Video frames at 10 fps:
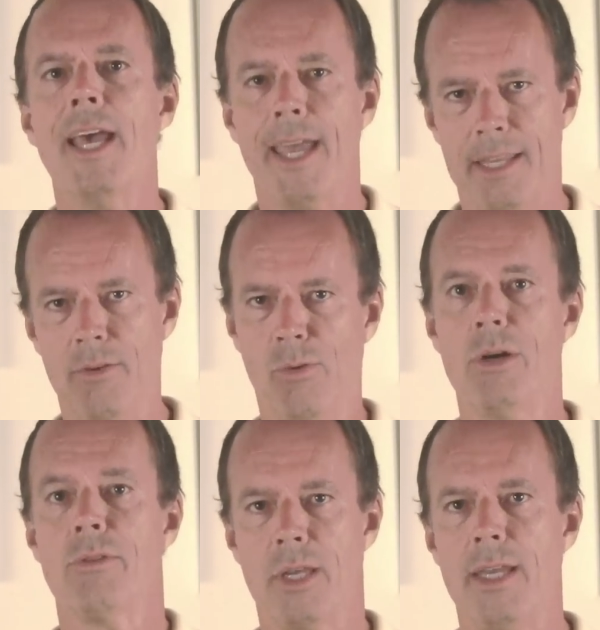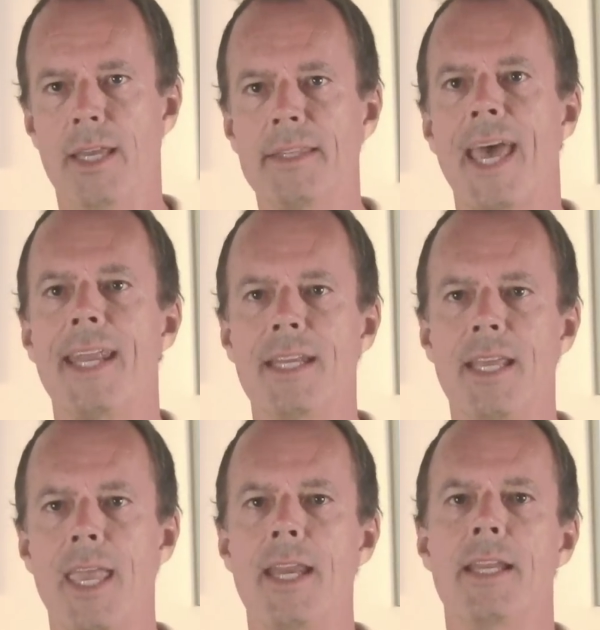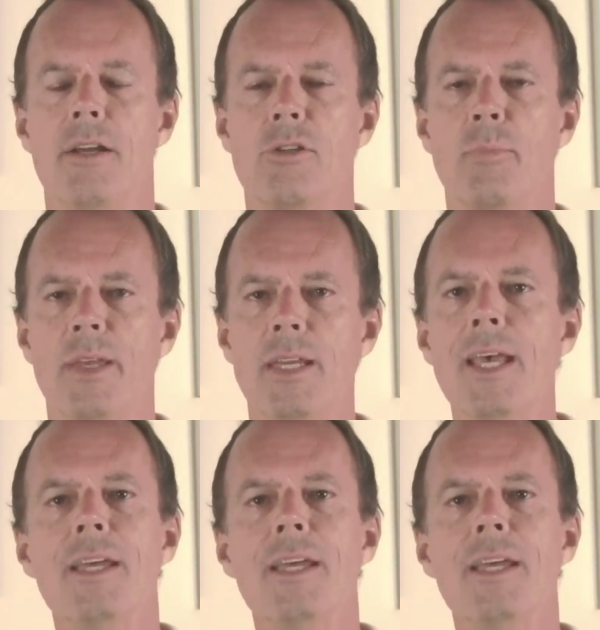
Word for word: and then rotate at that indicated airspeed.